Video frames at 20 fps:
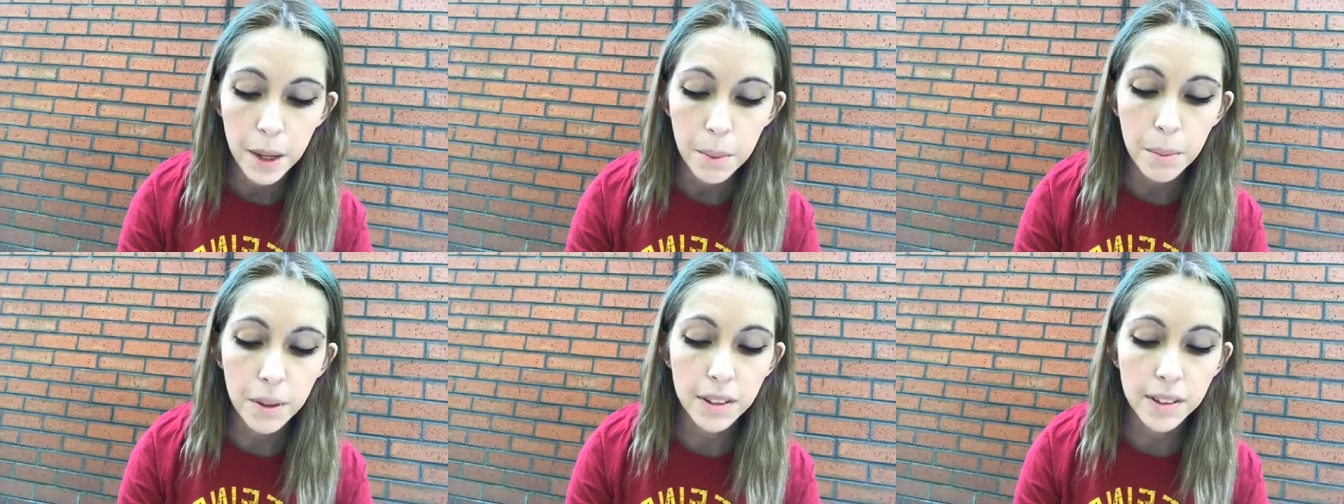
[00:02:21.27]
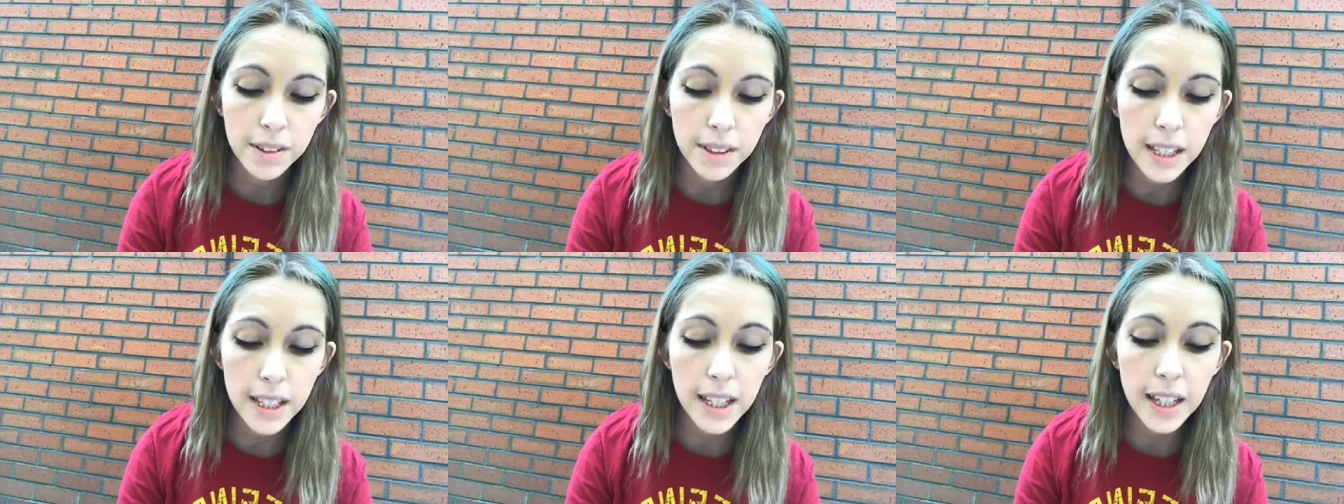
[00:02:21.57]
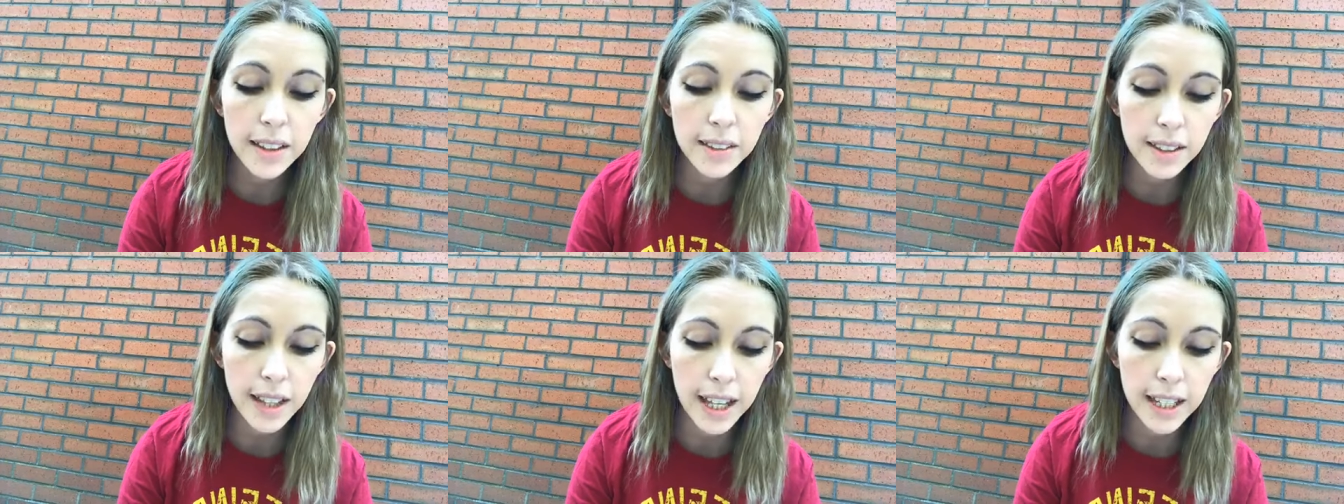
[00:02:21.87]
But seek
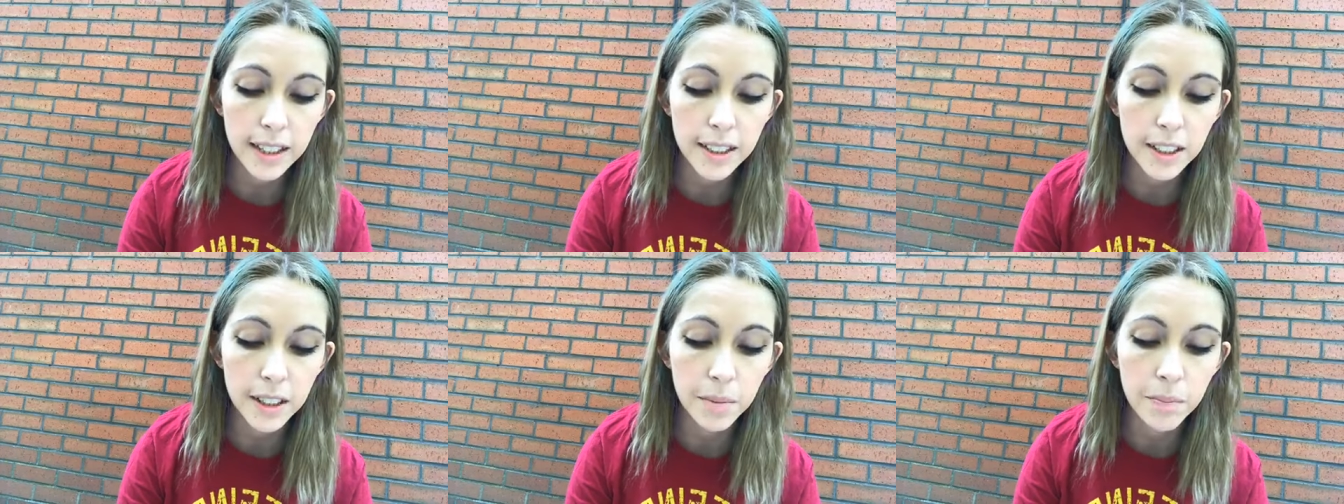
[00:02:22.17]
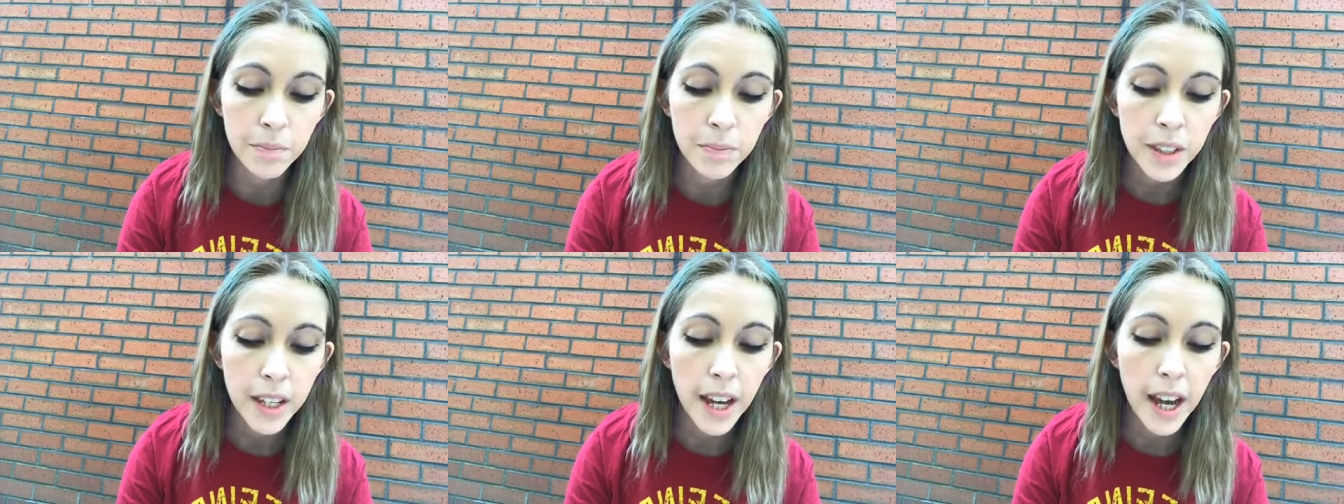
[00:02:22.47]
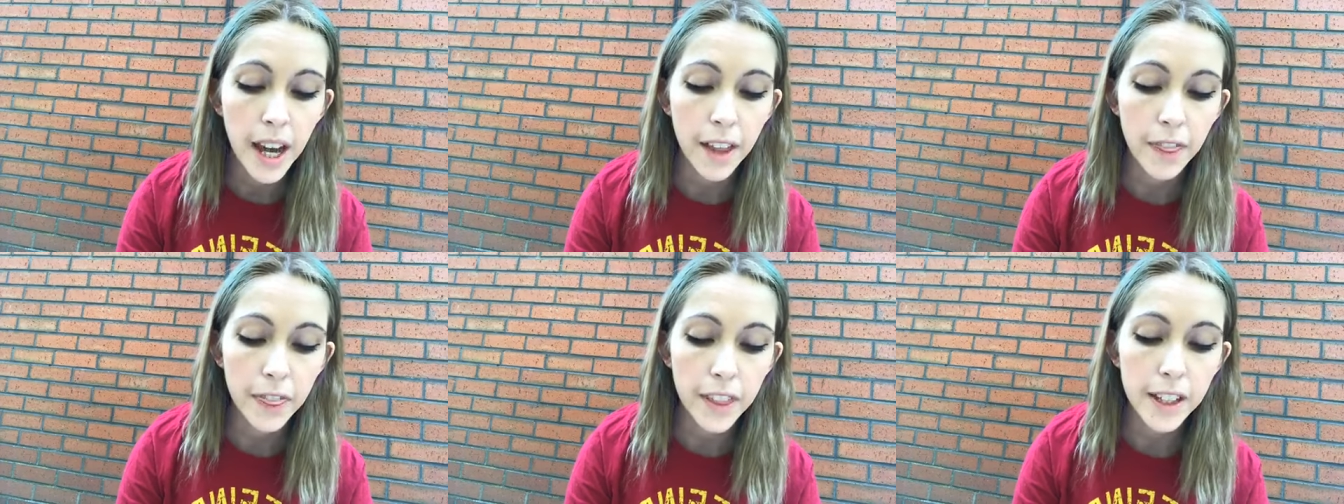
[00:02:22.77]
his kingdom,
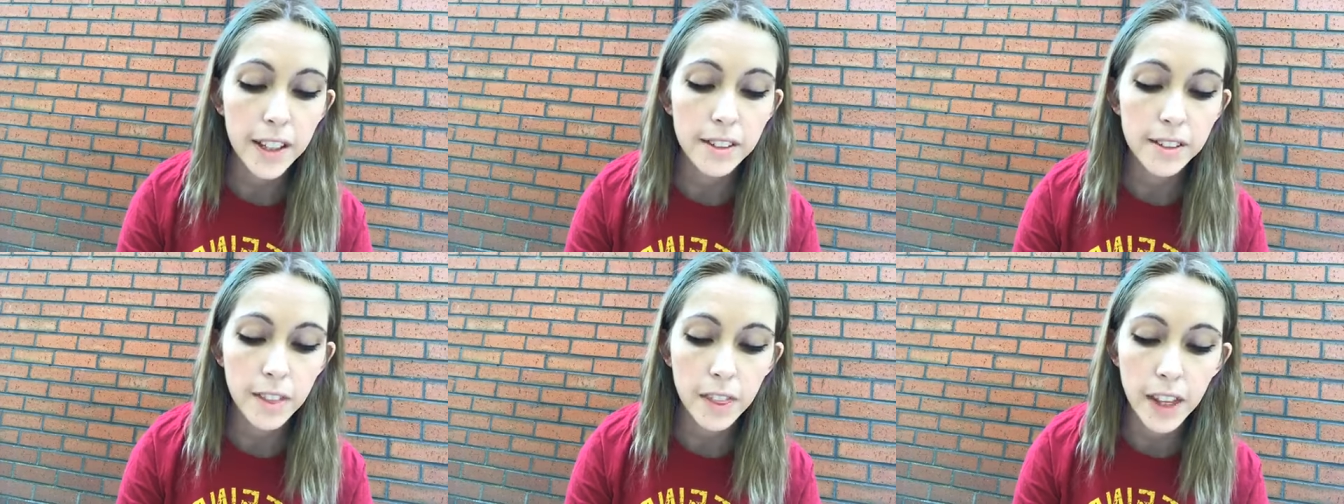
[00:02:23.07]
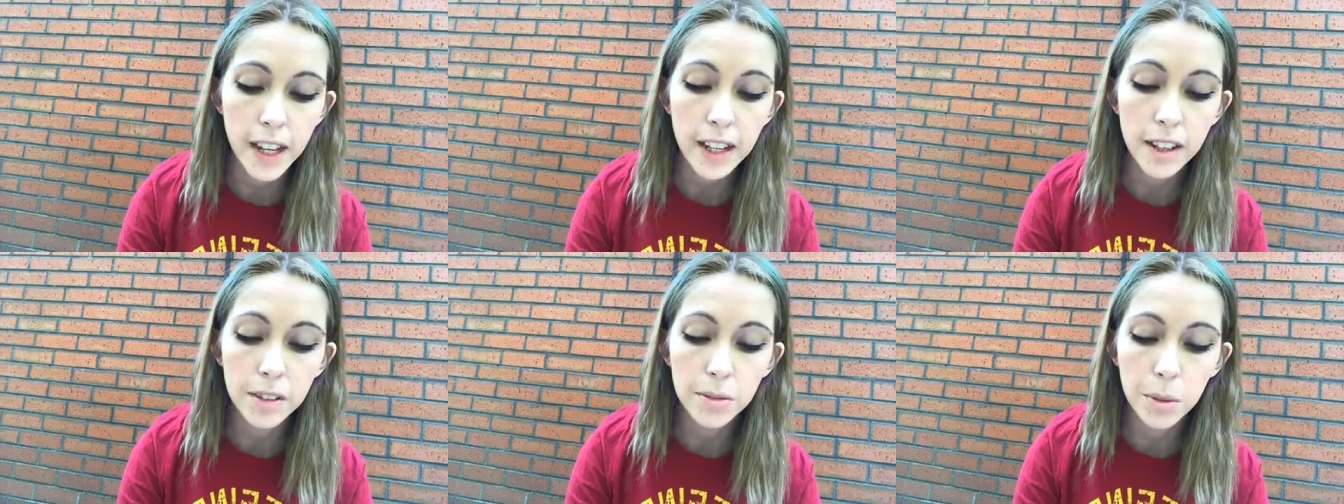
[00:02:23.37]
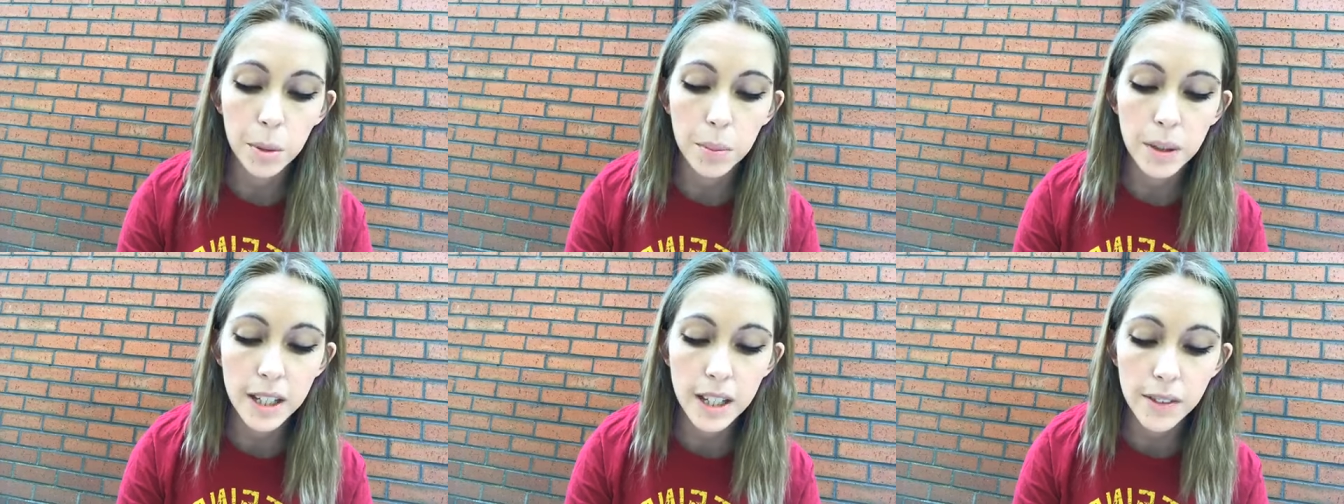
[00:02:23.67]
and these things
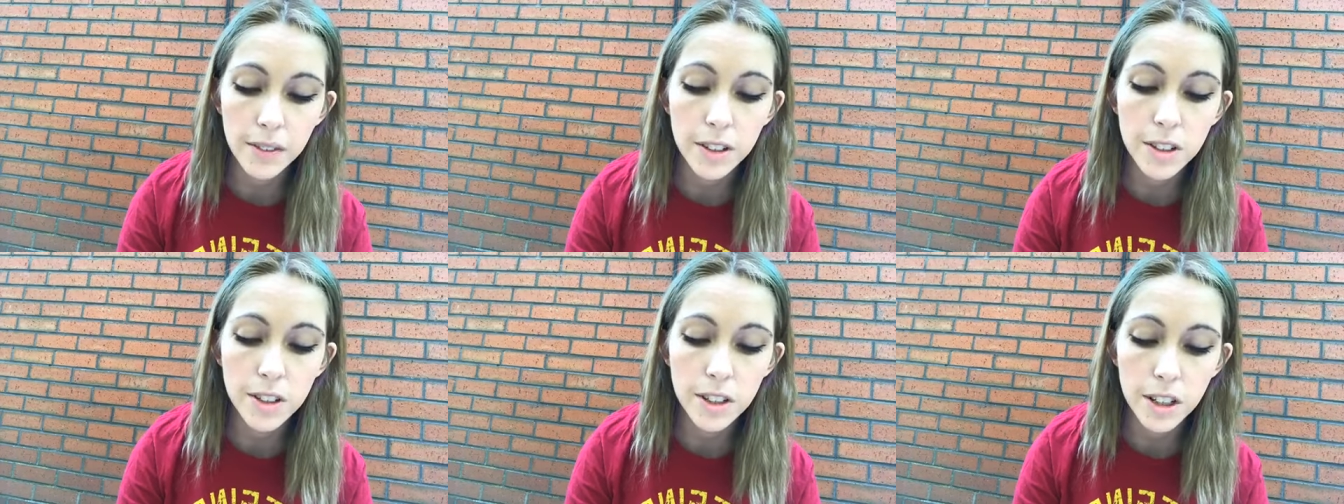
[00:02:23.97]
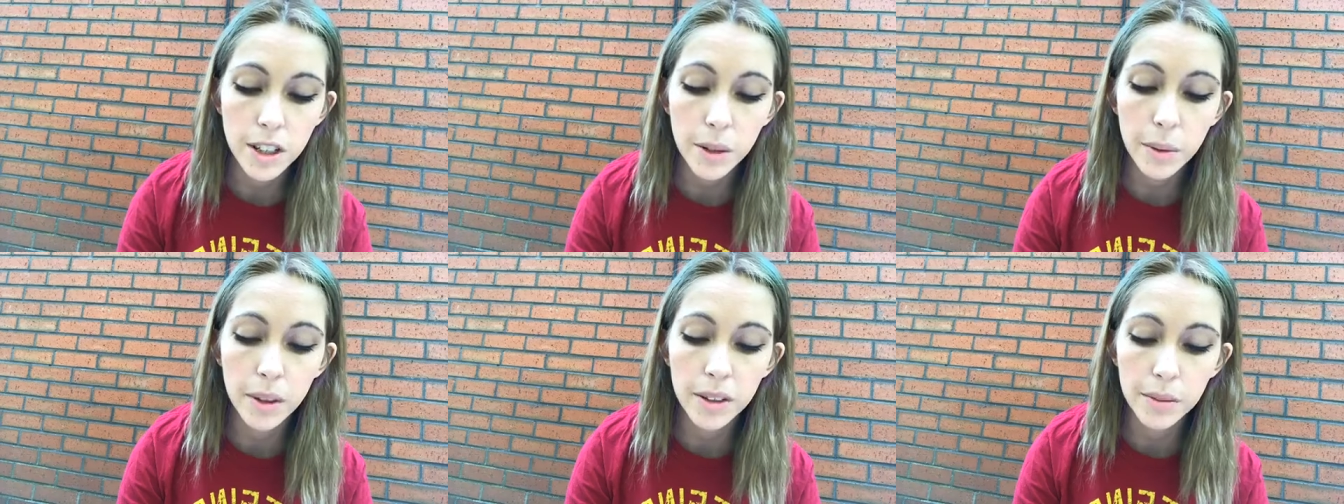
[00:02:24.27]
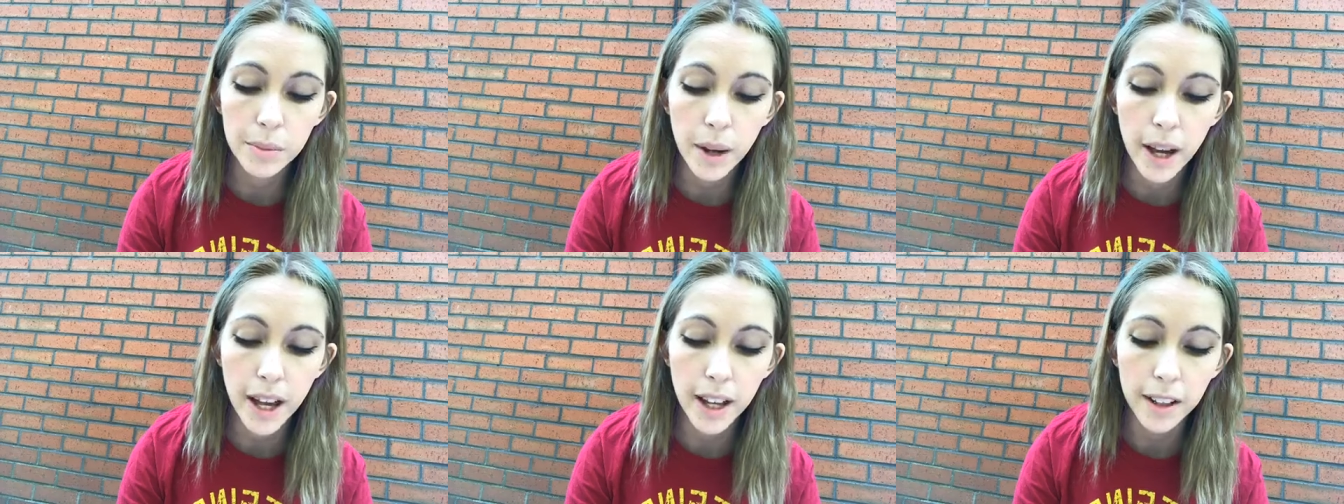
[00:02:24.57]
will be given to you as
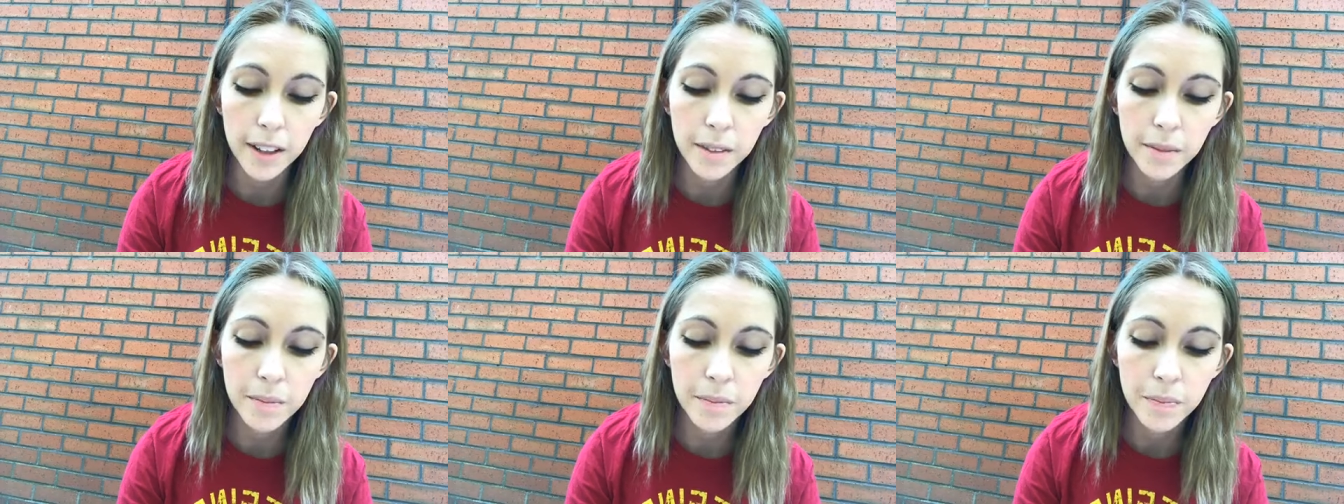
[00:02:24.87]
well.